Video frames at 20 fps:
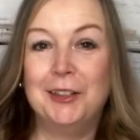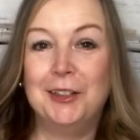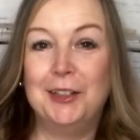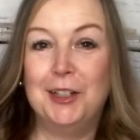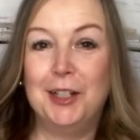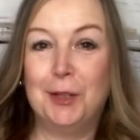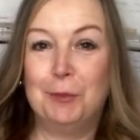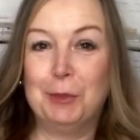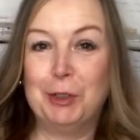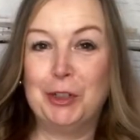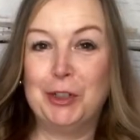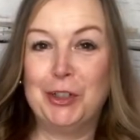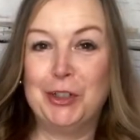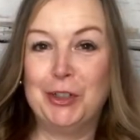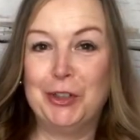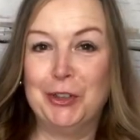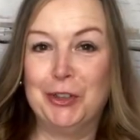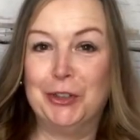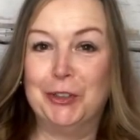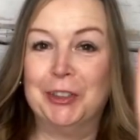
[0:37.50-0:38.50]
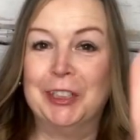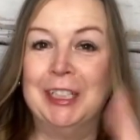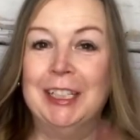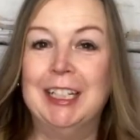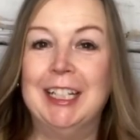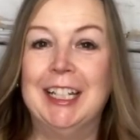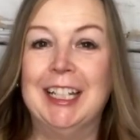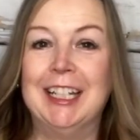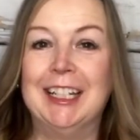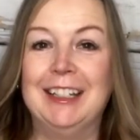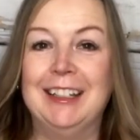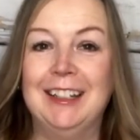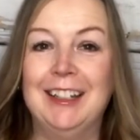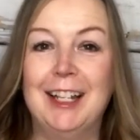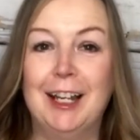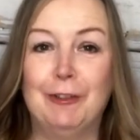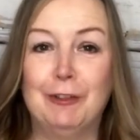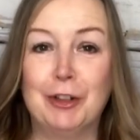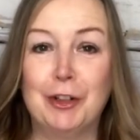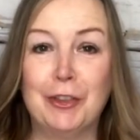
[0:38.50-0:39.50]
Number two,
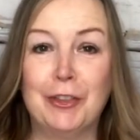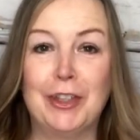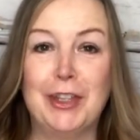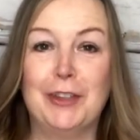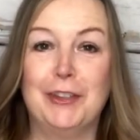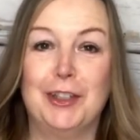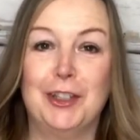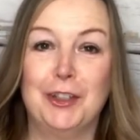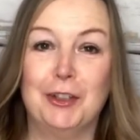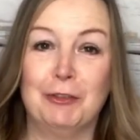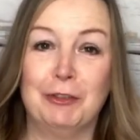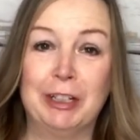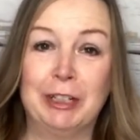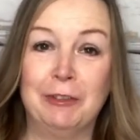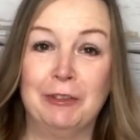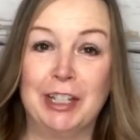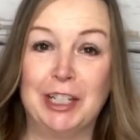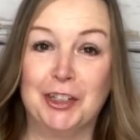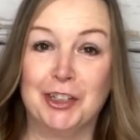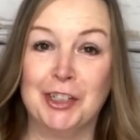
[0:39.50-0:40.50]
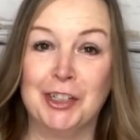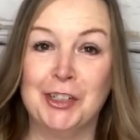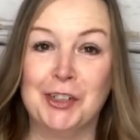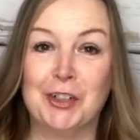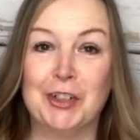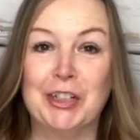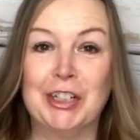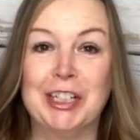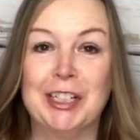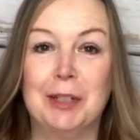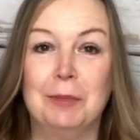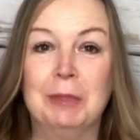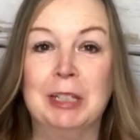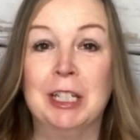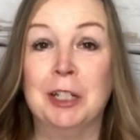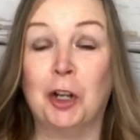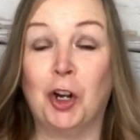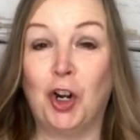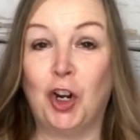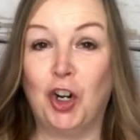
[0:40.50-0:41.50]
never think that your renovations are going to come
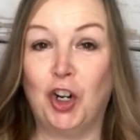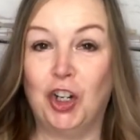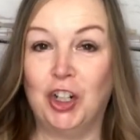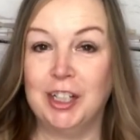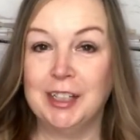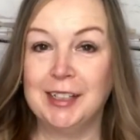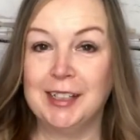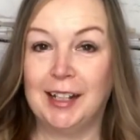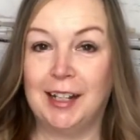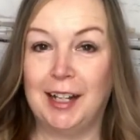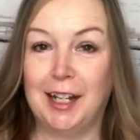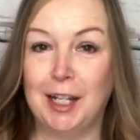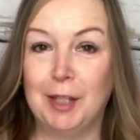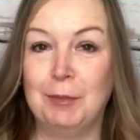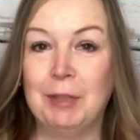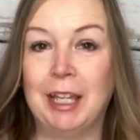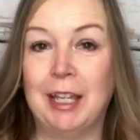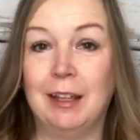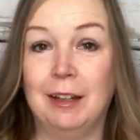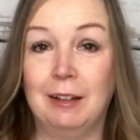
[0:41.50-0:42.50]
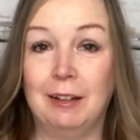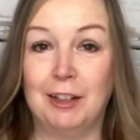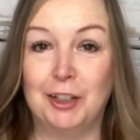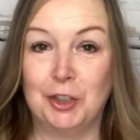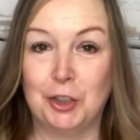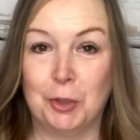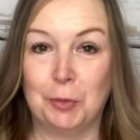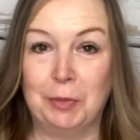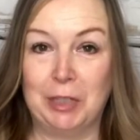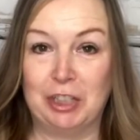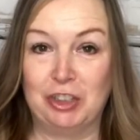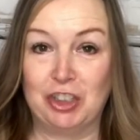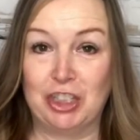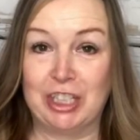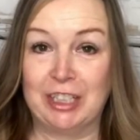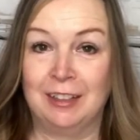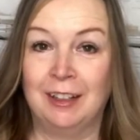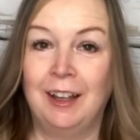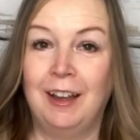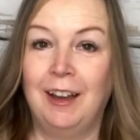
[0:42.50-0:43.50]
in on time and under
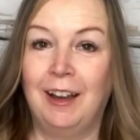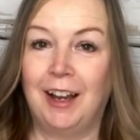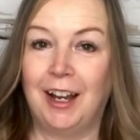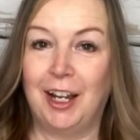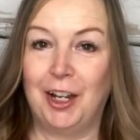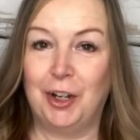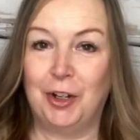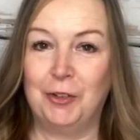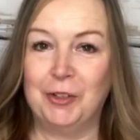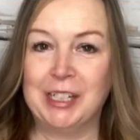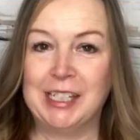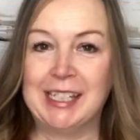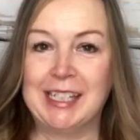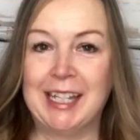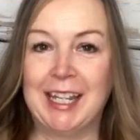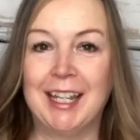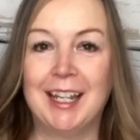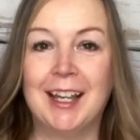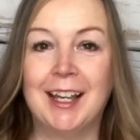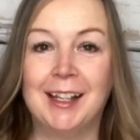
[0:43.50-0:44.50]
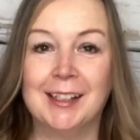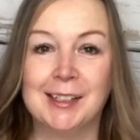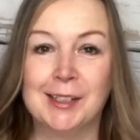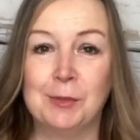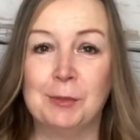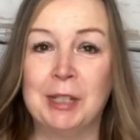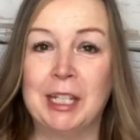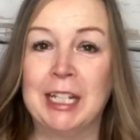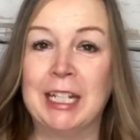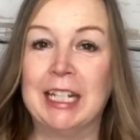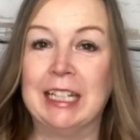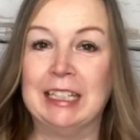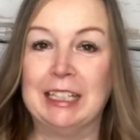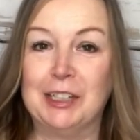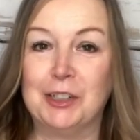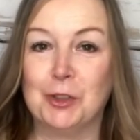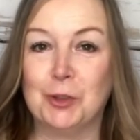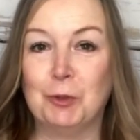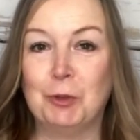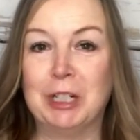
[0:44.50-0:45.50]
budget. I always say estimate at
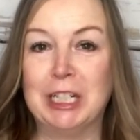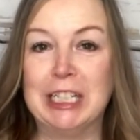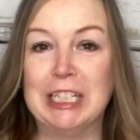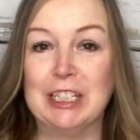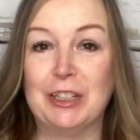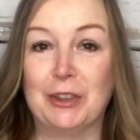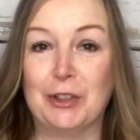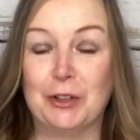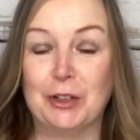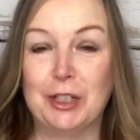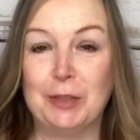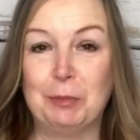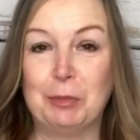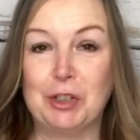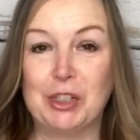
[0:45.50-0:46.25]
least 20 to 30%